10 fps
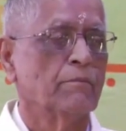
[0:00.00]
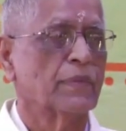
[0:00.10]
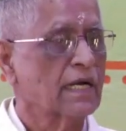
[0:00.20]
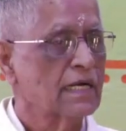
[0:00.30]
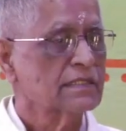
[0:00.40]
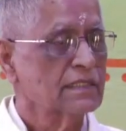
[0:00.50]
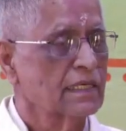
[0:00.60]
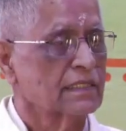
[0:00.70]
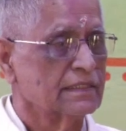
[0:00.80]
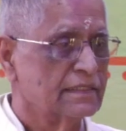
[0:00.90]
Because
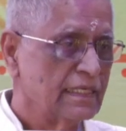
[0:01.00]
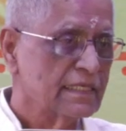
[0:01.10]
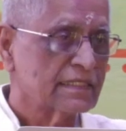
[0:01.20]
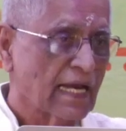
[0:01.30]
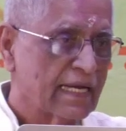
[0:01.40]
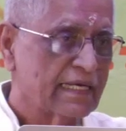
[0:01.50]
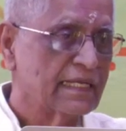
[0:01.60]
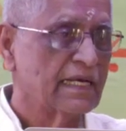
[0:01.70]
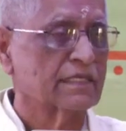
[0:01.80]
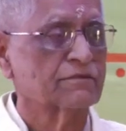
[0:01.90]
these
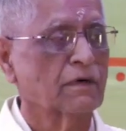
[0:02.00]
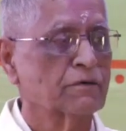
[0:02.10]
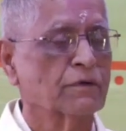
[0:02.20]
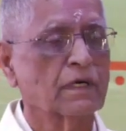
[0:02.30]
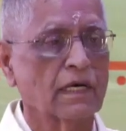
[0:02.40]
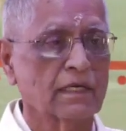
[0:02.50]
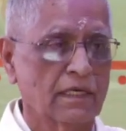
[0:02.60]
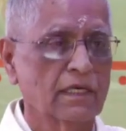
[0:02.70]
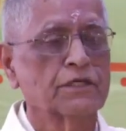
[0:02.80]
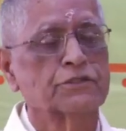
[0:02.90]
ideas, what we call
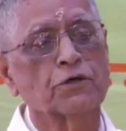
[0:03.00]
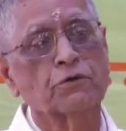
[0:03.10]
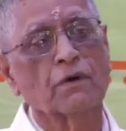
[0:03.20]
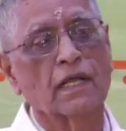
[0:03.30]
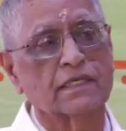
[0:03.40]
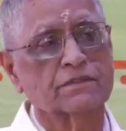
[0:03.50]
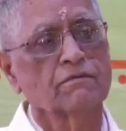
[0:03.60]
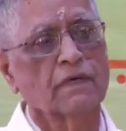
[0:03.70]
Shadgunas,